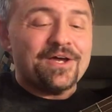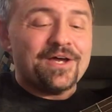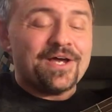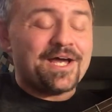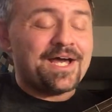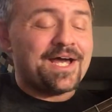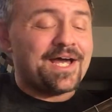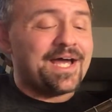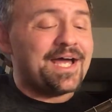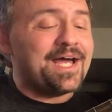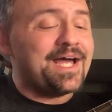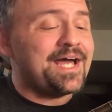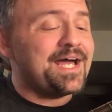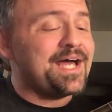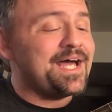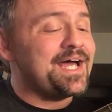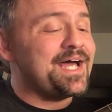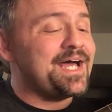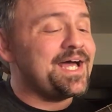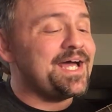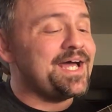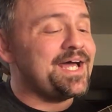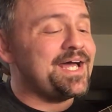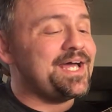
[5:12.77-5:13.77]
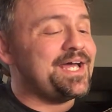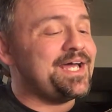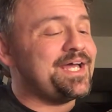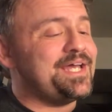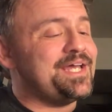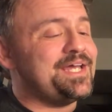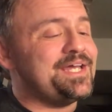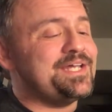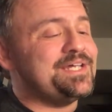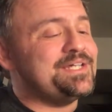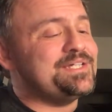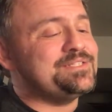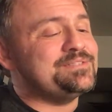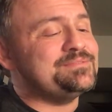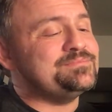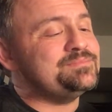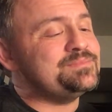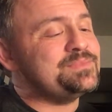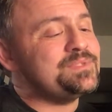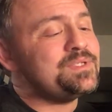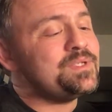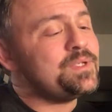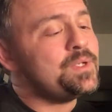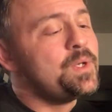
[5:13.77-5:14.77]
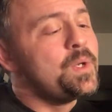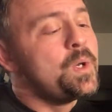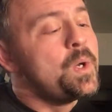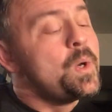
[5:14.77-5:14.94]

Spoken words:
I'm